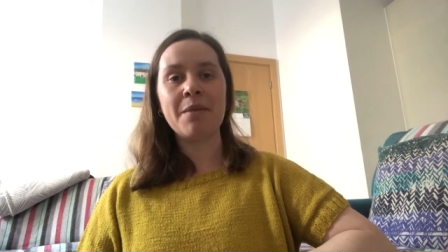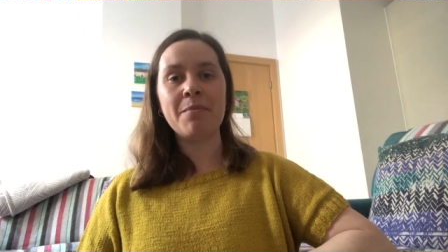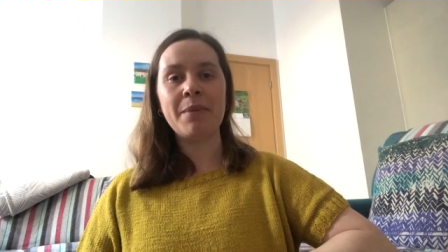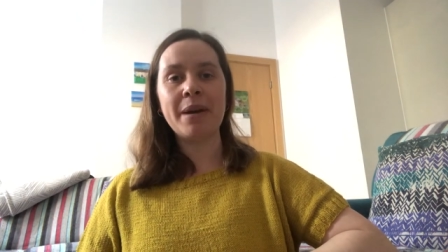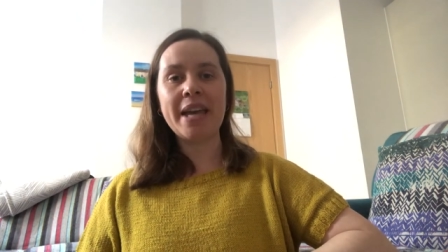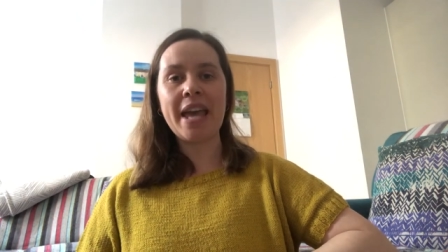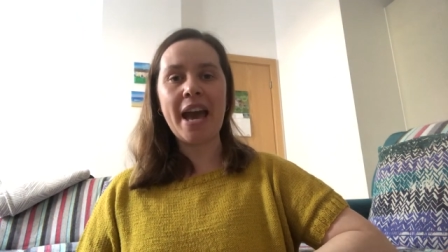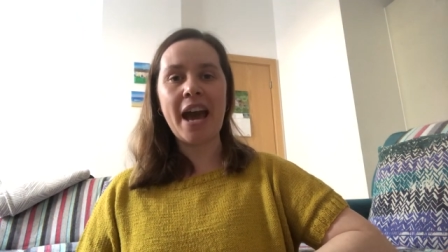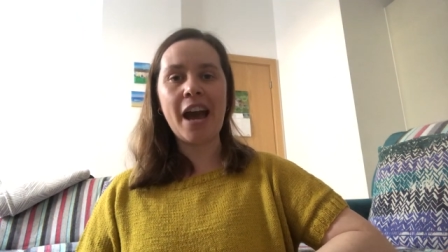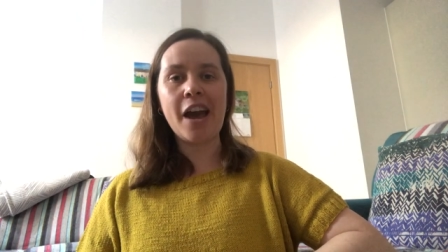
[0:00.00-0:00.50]

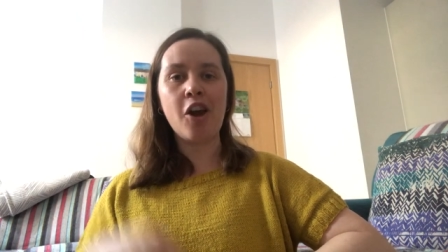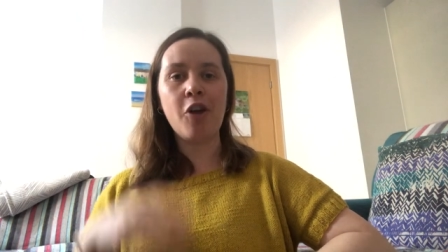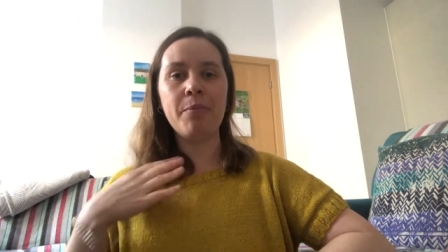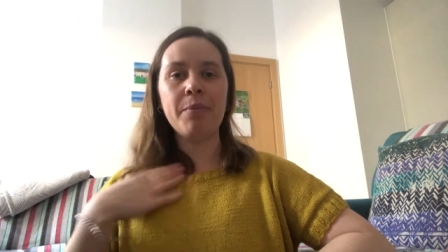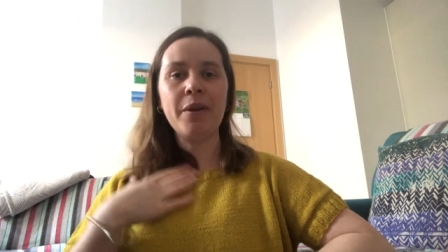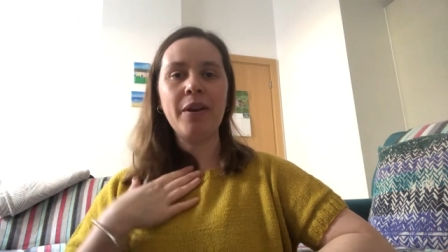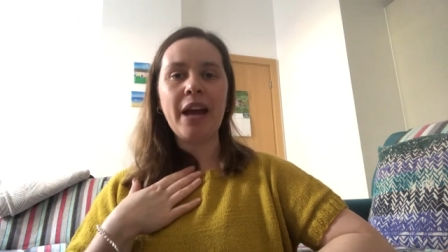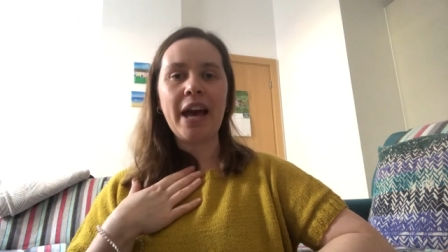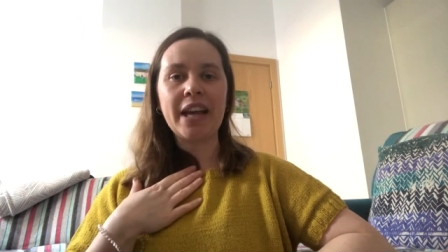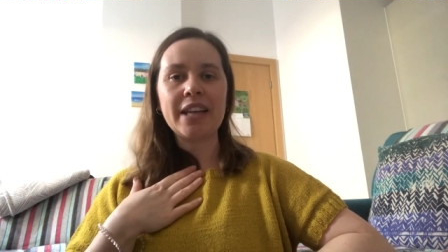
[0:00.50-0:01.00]
but yeah i hope
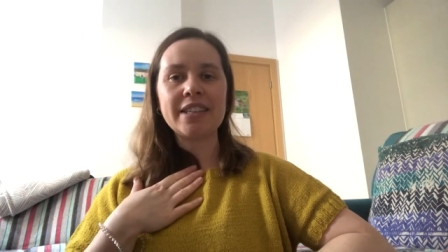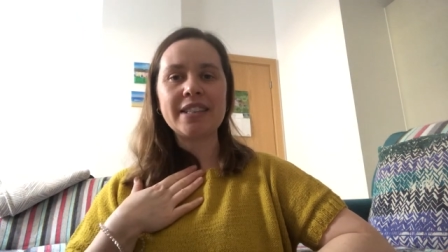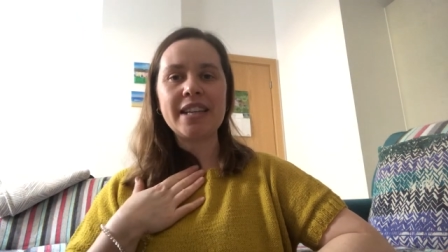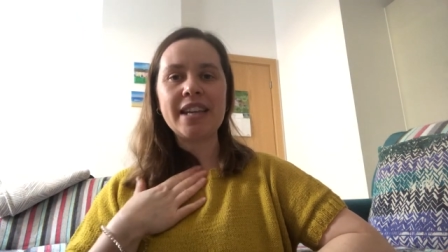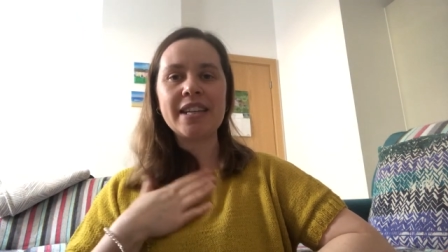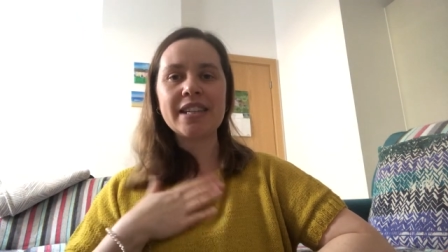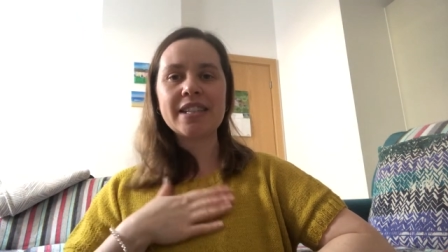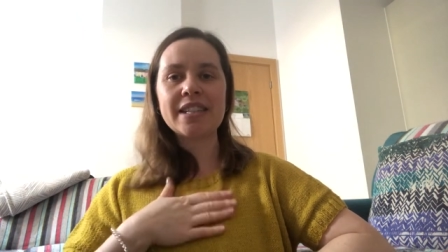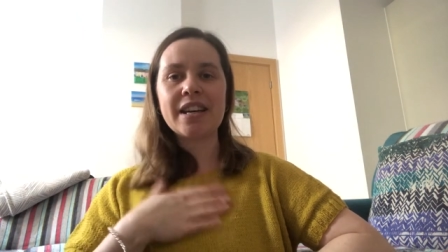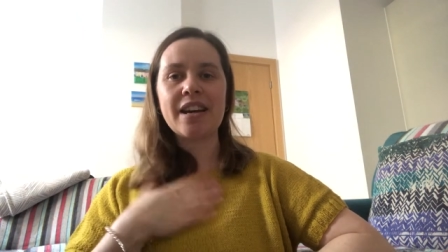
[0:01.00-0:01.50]
you liked
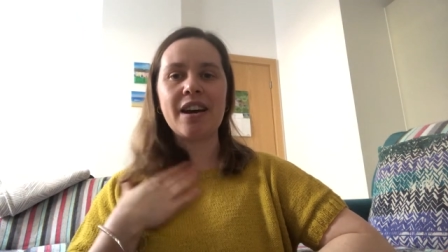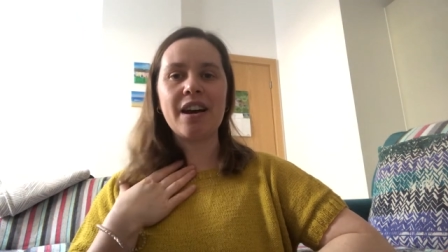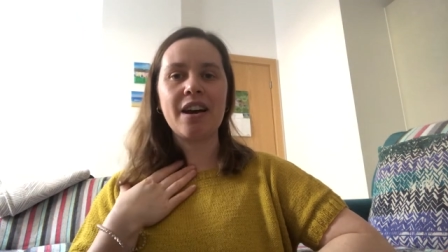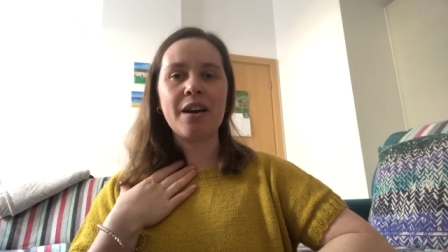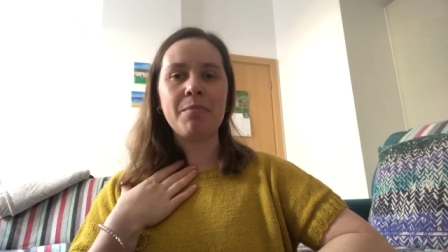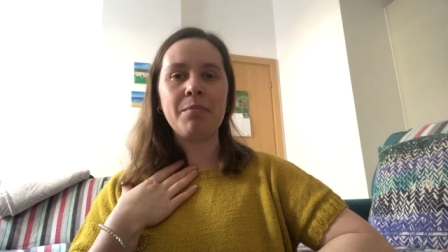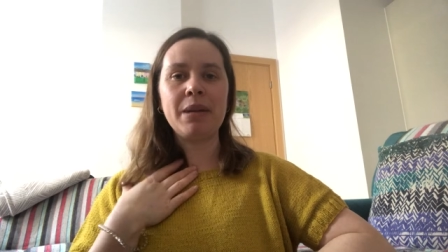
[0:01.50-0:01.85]
it uh,